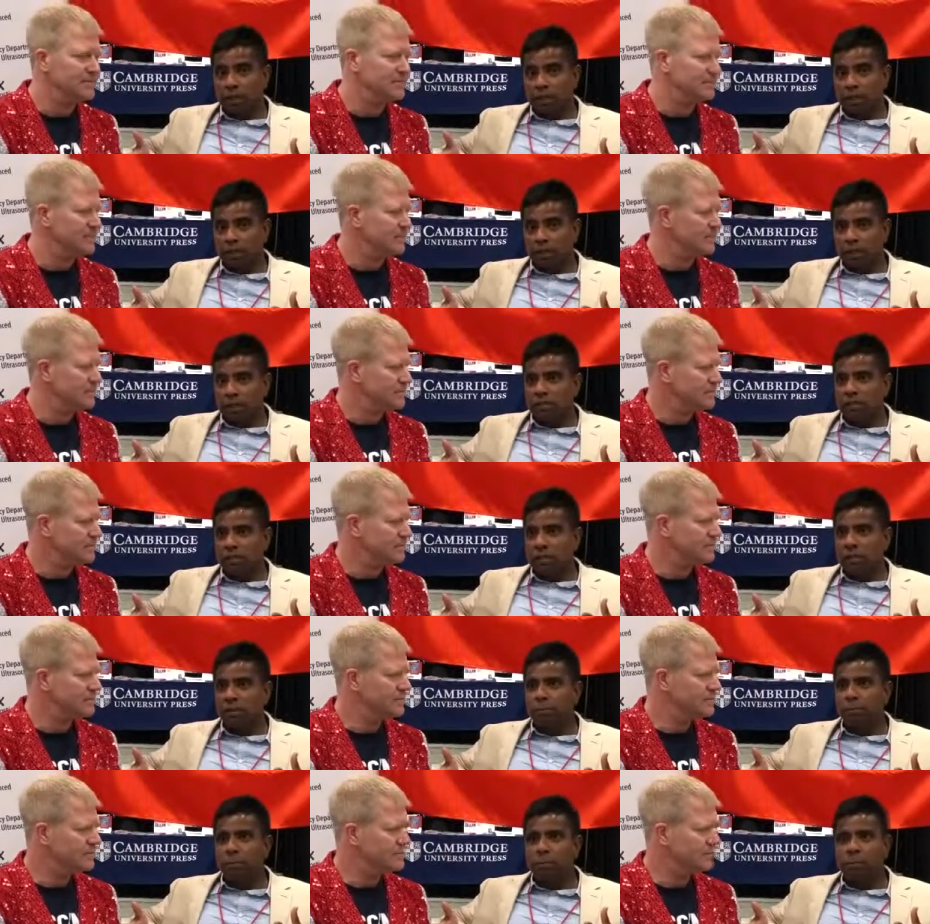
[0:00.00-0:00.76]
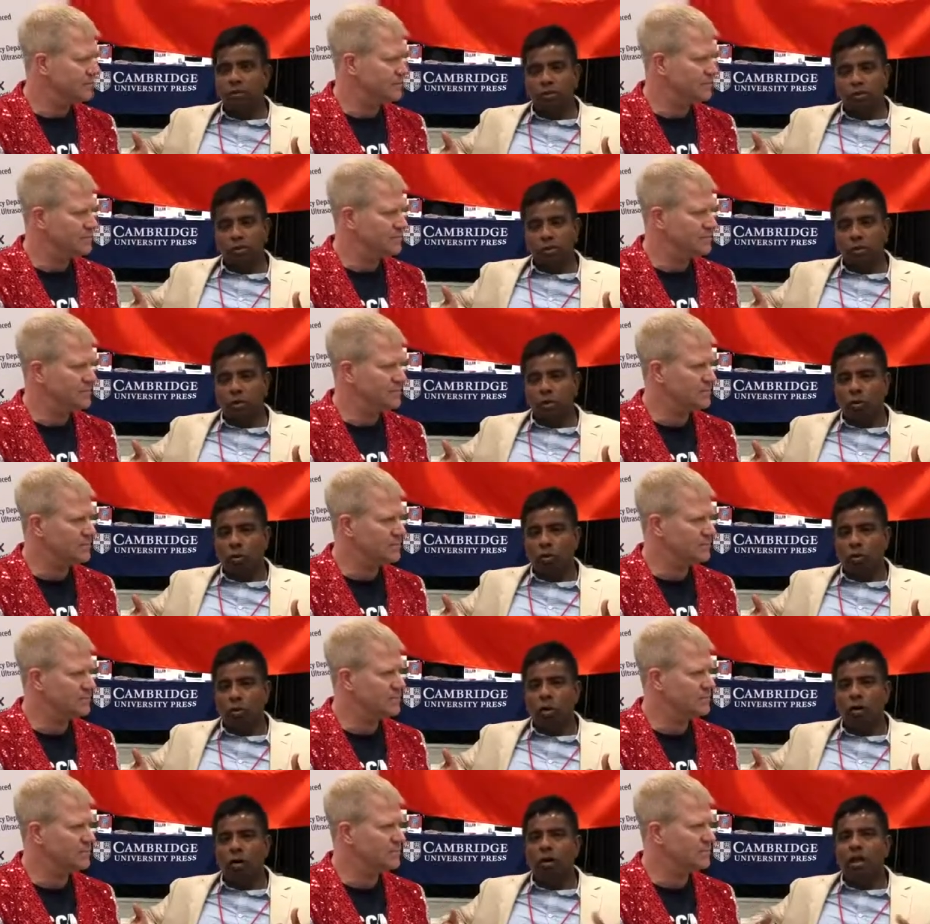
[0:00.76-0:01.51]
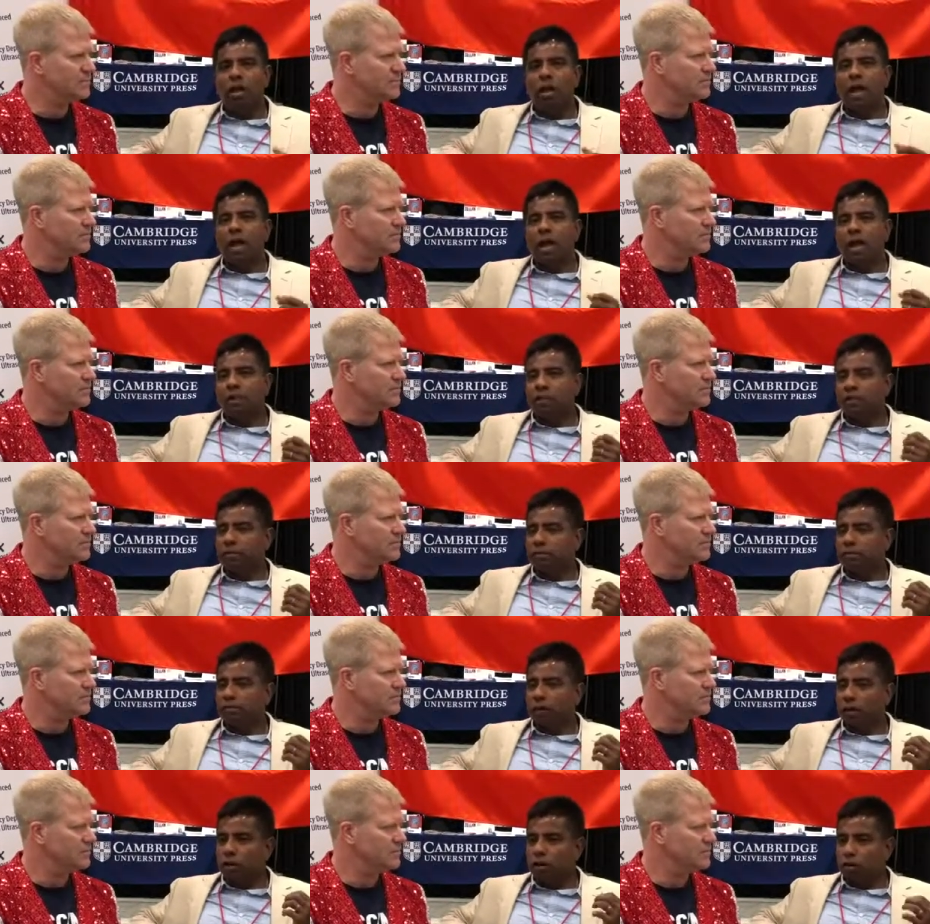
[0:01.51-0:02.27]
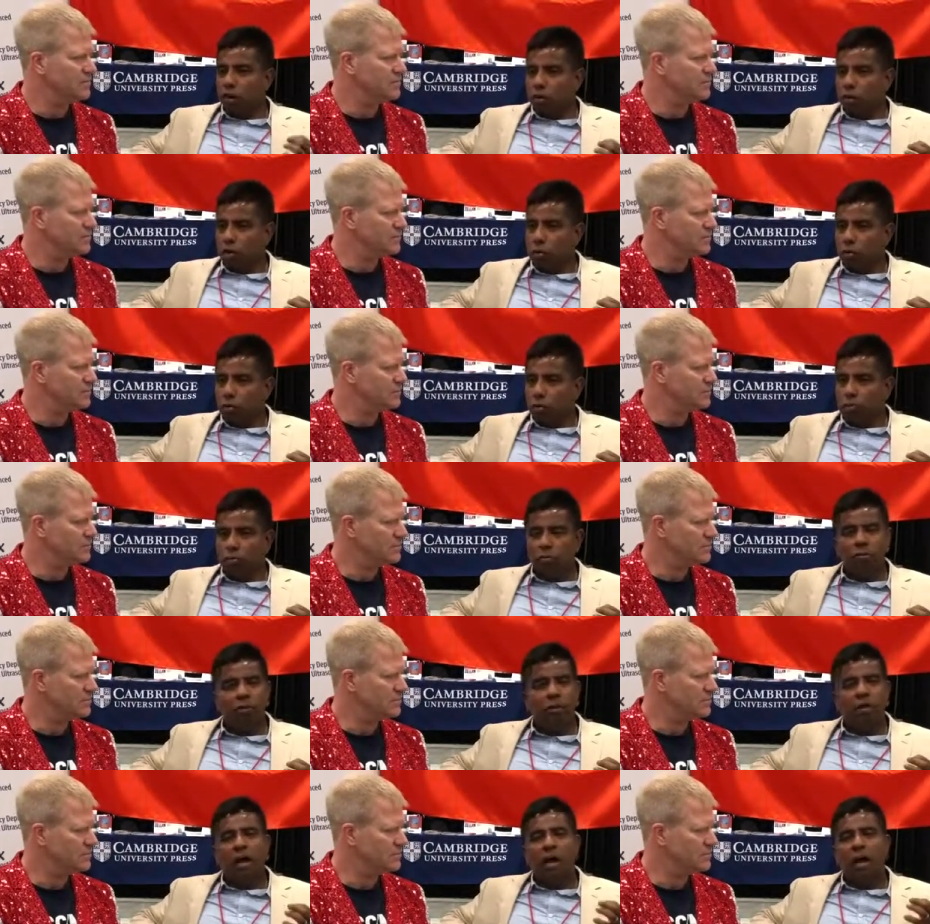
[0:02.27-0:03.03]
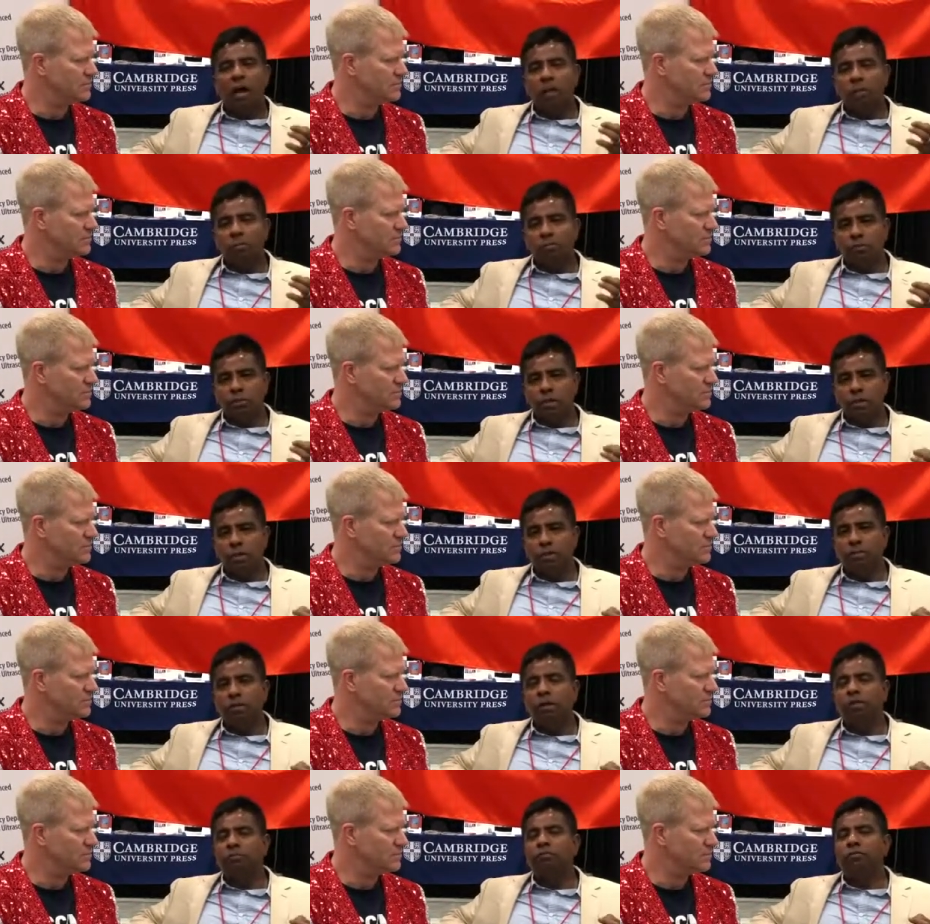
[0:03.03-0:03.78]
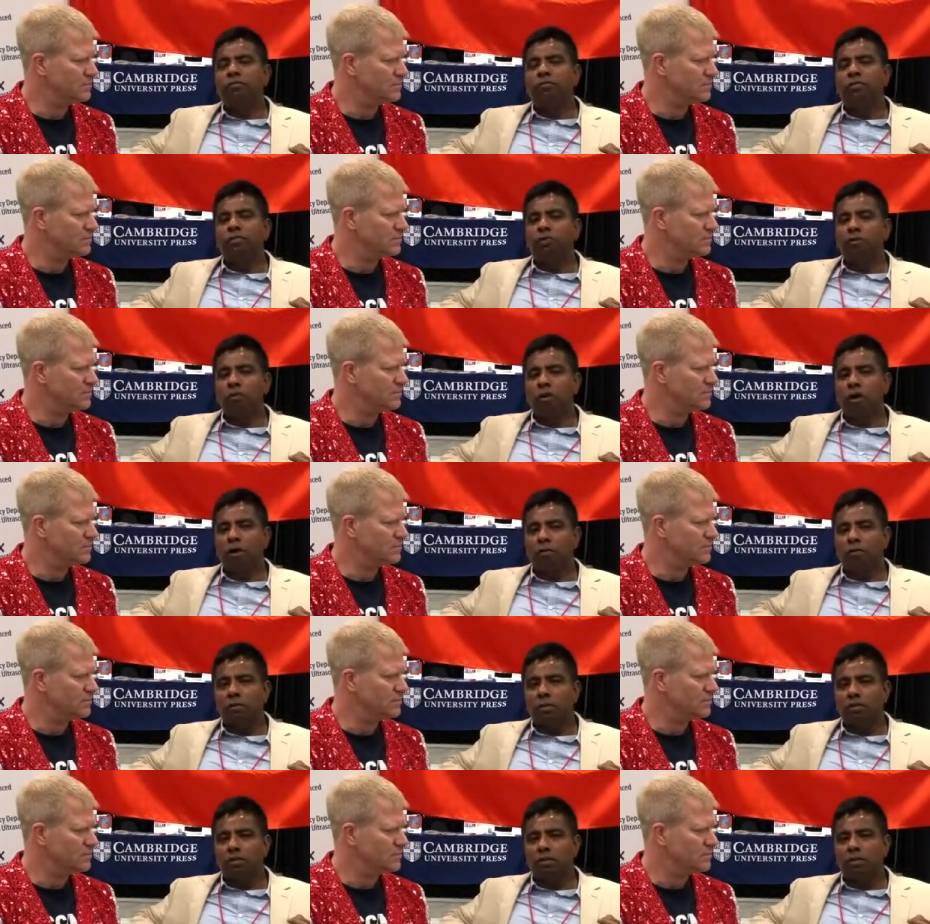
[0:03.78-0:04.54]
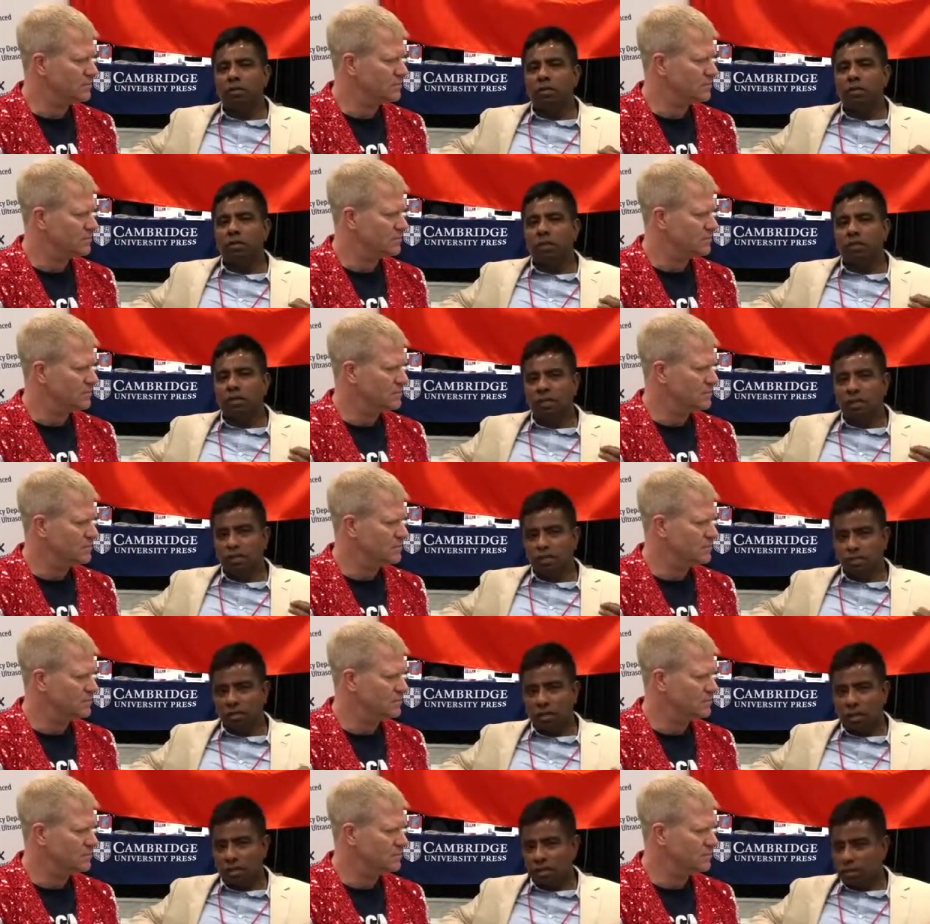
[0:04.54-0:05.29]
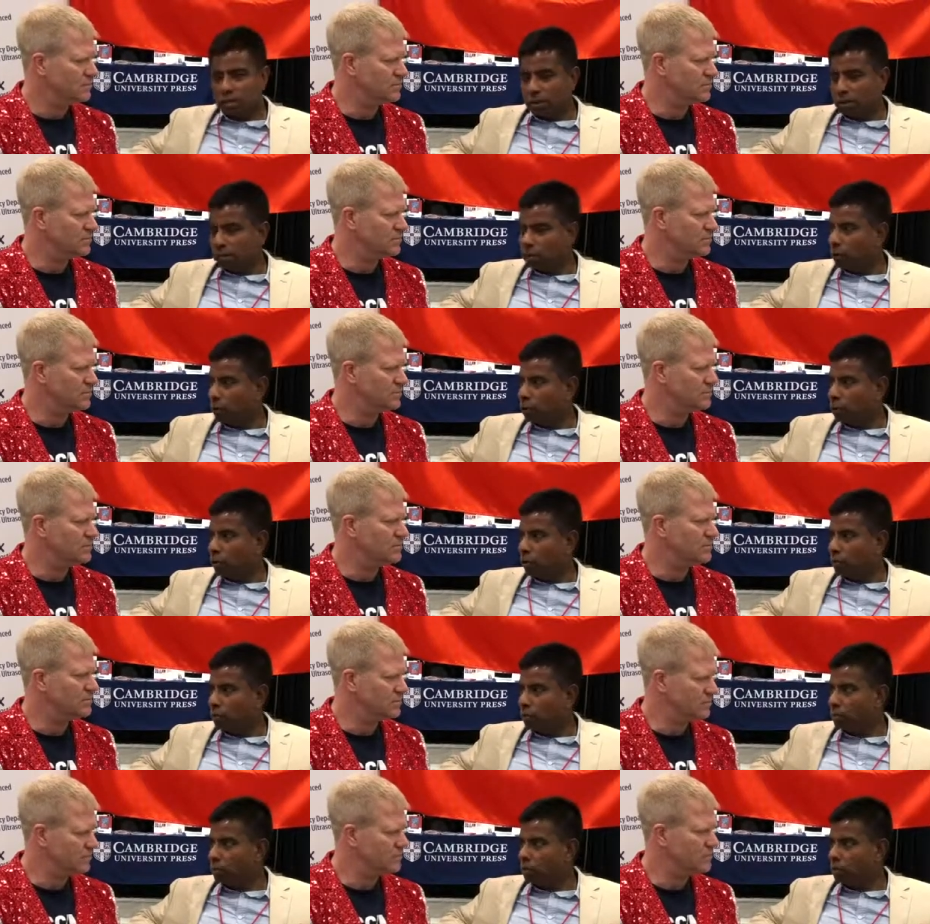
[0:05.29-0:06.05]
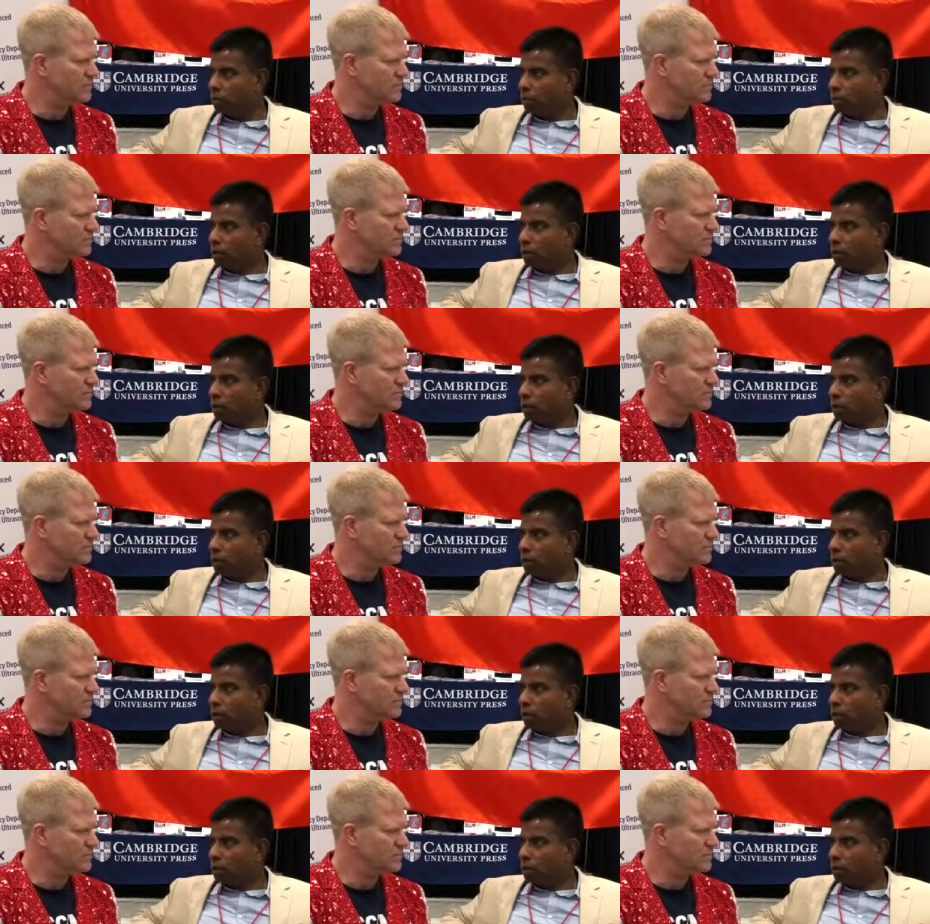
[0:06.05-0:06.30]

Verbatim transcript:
Speaker 1: Canadian syncope risk score. And then if they are low, observe them for two hours, discharge them home.